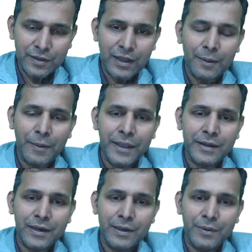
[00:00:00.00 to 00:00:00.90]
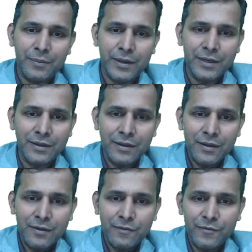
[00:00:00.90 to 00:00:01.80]
an apical membrane
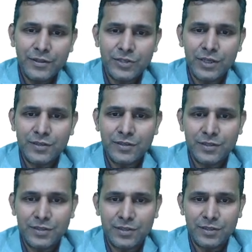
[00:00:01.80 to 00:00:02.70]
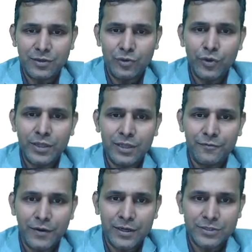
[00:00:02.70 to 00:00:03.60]
which is doing the
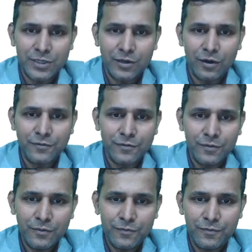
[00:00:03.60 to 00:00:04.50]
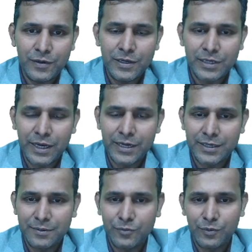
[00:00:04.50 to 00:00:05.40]
function of
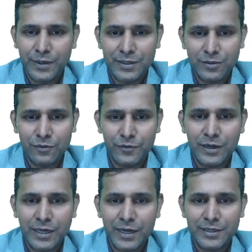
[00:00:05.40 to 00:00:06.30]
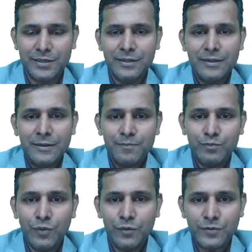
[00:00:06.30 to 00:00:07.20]
filtrate movement. So filtrate
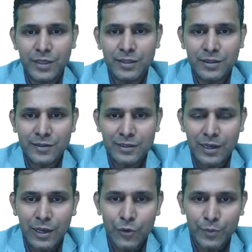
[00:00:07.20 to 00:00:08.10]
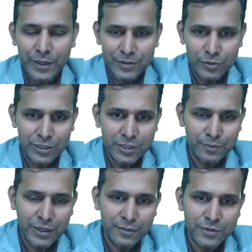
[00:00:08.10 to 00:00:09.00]
moves in this lumen. So this
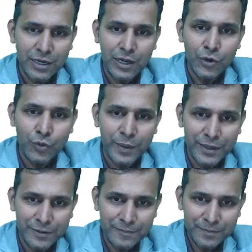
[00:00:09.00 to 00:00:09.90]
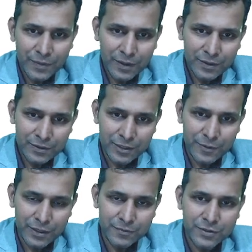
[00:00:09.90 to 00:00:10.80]
becomes the lumen. This
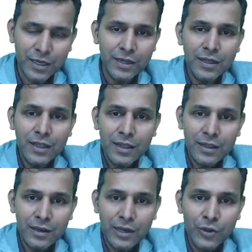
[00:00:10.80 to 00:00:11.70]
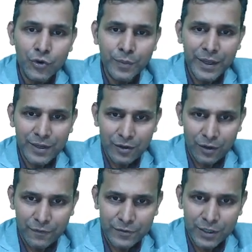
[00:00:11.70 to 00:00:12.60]
becomes the lumen
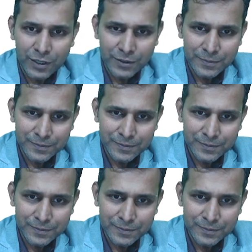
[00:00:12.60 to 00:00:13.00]
of the